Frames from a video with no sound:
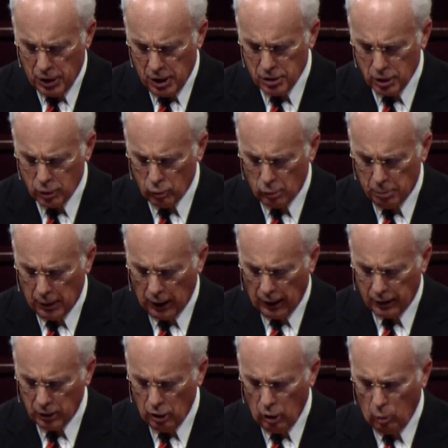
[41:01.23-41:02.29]
of Jesus would be
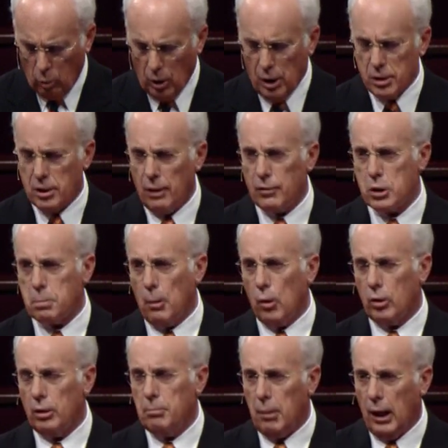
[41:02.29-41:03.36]
like no words ever
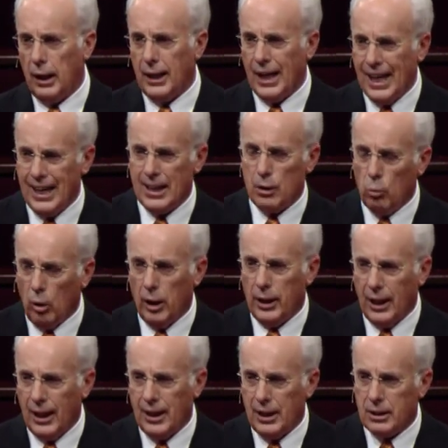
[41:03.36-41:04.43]
spoken by
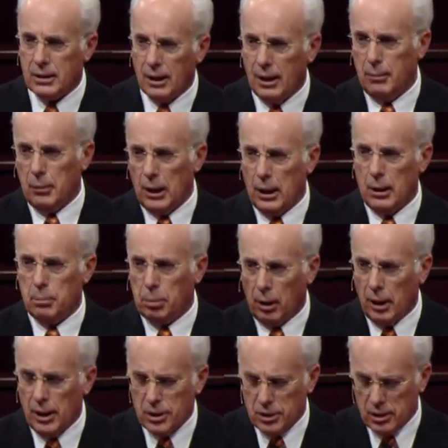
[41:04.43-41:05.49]
anyone, anytime, any
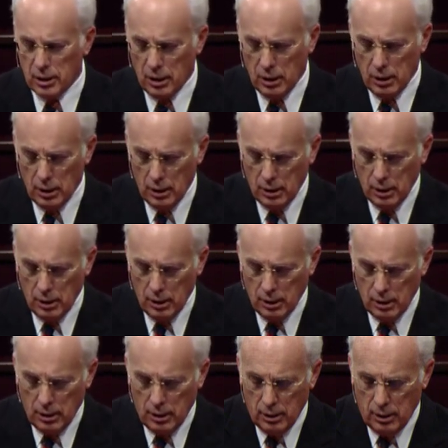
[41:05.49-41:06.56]
place.
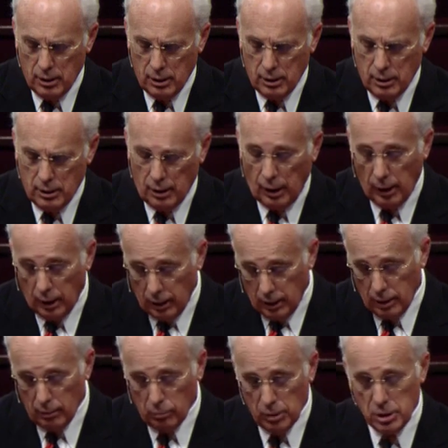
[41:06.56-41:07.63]

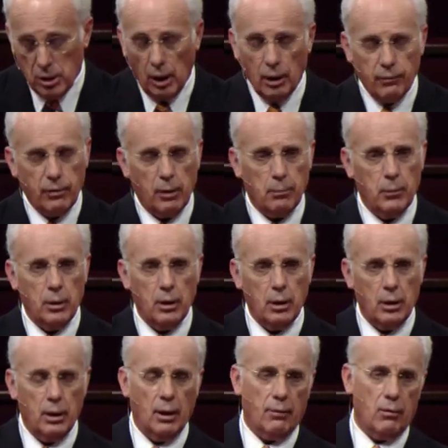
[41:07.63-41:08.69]
And it was said of
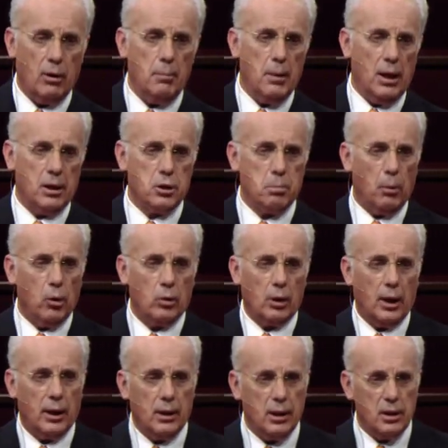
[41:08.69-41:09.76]
him, Never a man
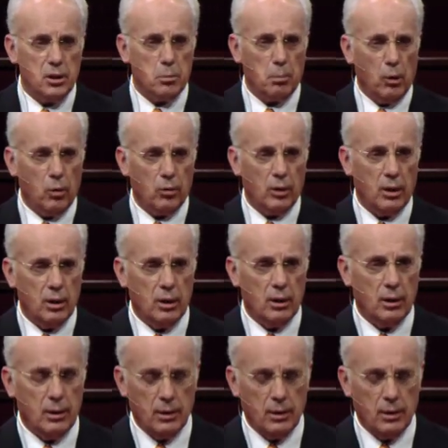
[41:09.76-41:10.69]
spoke like he spoke.